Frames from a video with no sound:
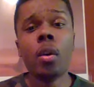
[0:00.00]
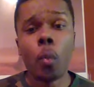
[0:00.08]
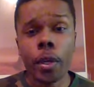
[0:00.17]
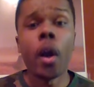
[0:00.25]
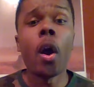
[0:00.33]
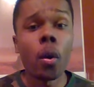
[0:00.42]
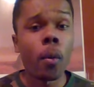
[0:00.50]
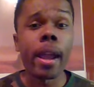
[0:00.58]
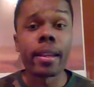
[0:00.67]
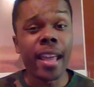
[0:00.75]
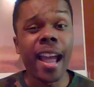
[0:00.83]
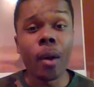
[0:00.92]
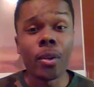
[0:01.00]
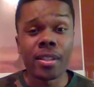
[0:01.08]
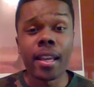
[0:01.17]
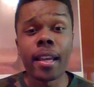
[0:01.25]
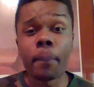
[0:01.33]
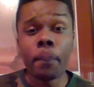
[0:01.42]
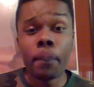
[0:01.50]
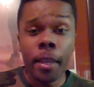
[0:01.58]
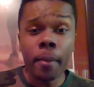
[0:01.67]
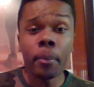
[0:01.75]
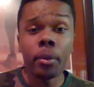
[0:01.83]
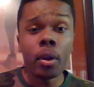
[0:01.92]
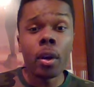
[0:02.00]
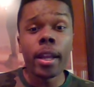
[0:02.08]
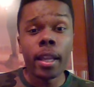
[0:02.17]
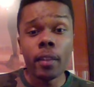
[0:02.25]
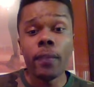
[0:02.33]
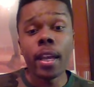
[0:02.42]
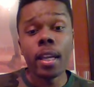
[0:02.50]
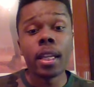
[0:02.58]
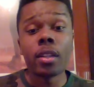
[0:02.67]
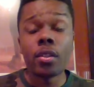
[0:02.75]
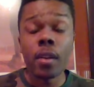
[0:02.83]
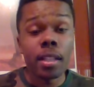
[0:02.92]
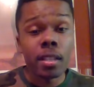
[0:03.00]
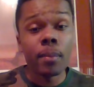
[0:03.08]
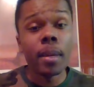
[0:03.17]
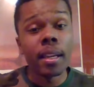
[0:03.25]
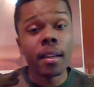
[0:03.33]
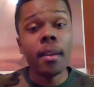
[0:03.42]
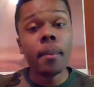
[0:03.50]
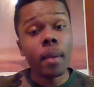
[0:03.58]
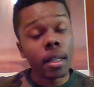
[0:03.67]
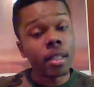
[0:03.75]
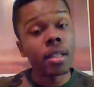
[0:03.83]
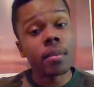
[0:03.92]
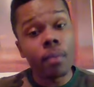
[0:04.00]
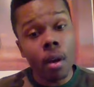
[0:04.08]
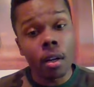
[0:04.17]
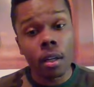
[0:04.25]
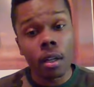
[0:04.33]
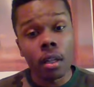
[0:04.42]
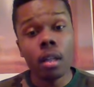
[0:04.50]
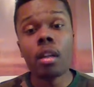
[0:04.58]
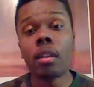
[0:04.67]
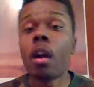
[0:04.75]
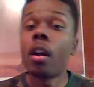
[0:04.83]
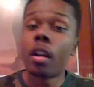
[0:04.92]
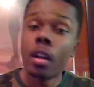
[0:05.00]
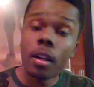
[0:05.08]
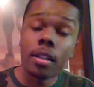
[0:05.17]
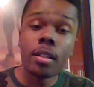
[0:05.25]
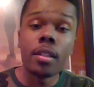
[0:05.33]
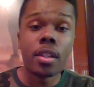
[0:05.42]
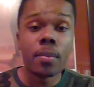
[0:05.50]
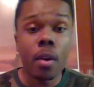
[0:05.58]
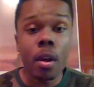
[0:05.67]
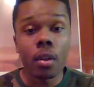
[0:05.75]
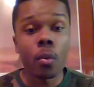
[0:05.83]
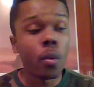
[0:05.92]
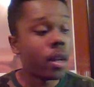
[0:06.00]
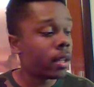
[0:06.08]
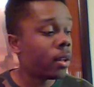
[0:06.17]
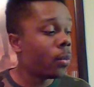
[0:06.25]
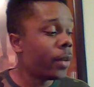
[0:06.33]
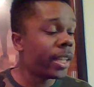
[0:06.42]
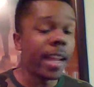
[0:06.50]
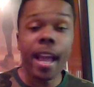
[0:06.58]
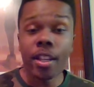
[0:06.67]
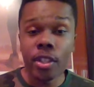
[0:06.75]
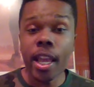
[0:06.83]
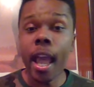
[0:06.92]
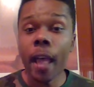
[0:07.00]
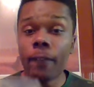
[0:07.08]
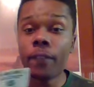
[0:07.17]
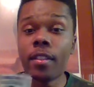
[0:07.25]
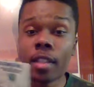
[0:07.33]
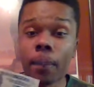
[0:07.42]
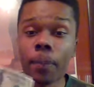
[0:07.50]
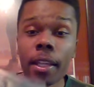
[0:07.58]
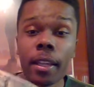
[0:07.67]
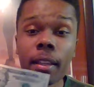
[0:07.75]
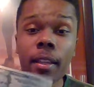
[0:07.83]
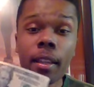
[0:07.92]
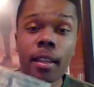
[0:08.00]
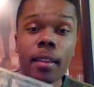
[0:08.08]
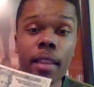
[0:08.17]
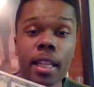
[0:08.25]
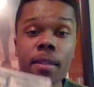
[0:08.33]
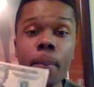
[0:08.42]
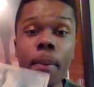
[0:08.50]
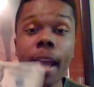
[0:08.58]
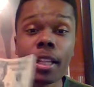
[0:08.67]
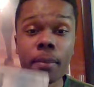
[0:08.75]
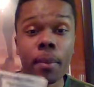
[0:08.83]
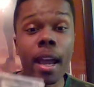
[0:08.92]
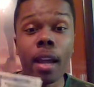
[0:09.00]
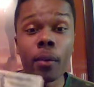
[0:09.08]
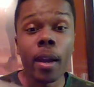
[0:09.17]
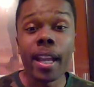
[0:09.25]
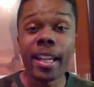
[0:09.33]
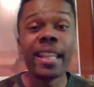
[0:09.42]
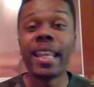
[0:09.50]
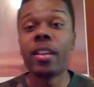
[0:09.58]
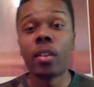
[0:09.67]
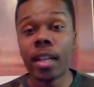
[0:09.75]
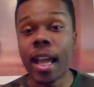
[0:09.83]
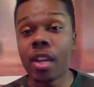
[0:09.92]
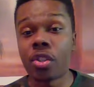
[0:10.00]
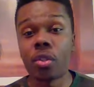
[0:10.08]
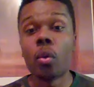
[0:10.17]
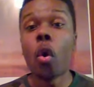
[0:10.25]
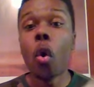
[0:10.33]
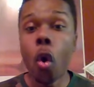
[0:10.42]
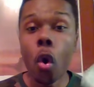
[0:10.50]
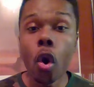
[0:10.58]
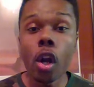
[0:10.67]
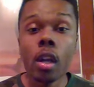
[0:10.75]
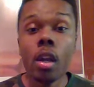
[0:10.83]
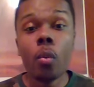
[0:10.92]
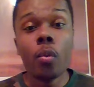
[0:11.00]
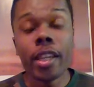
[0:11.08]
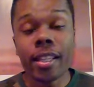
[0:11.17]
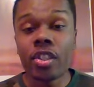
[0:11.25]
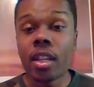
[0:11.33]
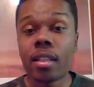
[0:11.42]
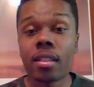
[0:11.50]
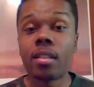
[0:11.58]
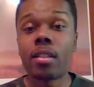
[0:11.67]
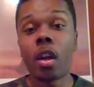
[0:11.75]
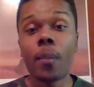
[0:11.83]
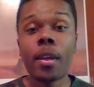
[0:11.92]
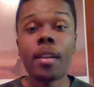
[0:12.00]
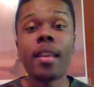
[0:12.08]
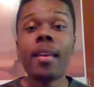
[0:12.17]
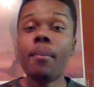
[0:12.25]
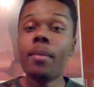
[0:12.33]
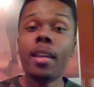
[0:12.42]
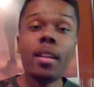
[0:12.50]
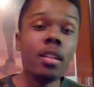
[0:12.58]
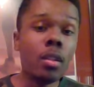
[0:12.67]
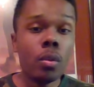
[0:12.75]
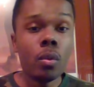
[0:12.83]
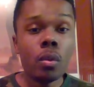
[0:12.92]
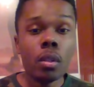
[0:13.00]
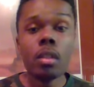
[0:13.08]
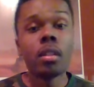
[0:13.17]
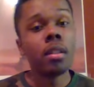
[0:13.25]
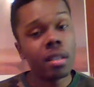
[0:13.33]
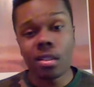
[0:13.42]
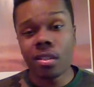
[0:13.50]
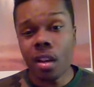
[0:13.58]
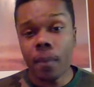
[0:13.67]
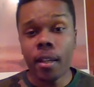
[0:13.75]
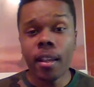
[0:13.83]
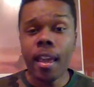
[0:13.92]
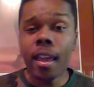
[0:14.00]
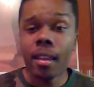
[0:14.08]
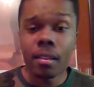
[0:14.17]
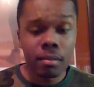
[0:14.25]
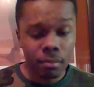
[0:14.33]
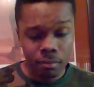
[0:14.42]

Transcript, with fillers: we are right now. It's like people are innovating and trying to make money smarter, our currency smarter, where we can actually have something that's backed by it, right? And international. Or we can just determine, me and you determine, hey,